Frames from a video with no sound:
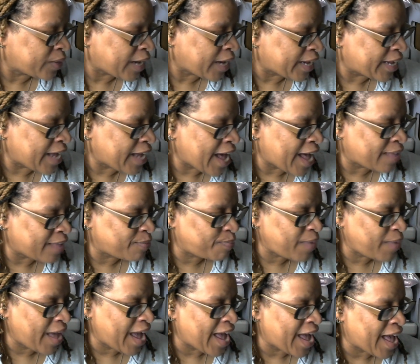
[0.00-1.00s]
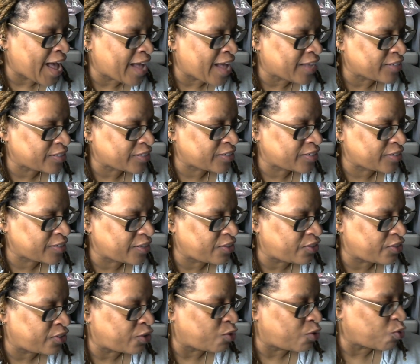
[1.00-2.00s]
I got past
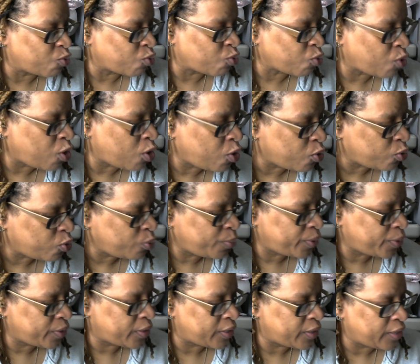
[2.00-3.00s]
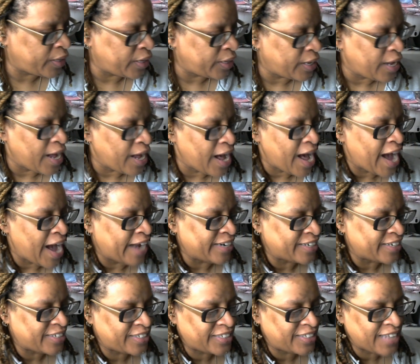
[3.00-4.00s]
the rope, I
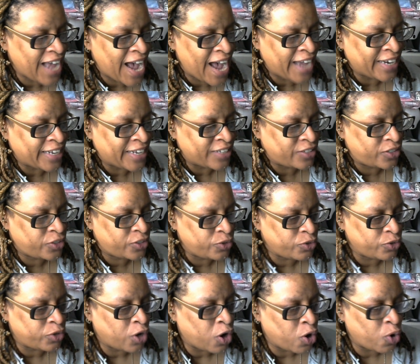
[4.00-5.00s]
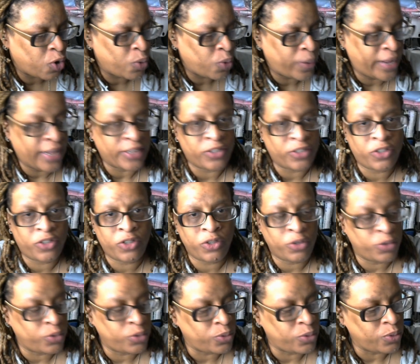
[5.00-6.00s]
decided to go into
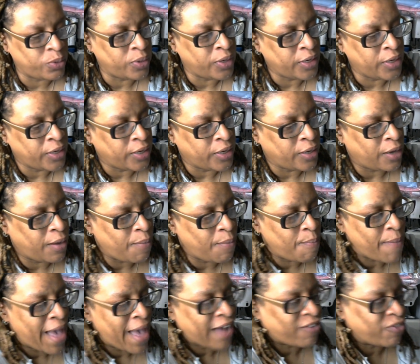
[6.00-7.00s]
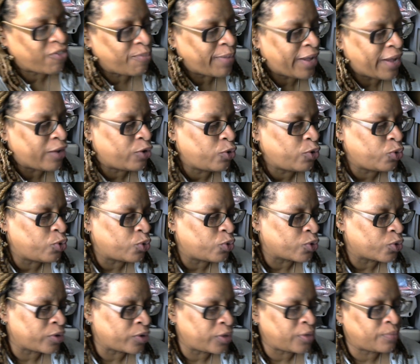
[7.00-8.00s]
macrame
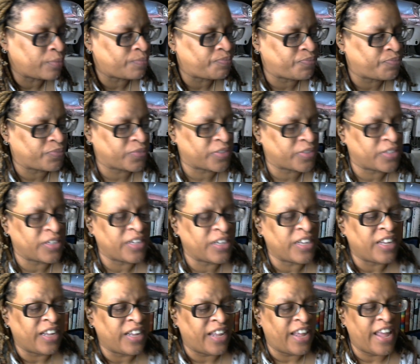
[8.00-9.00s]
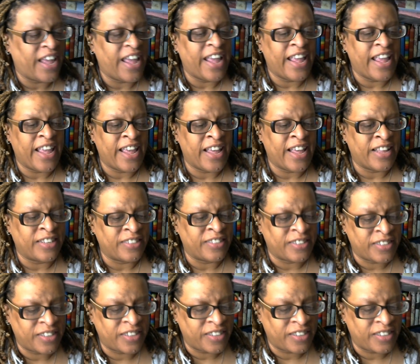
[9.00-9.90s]
cord, and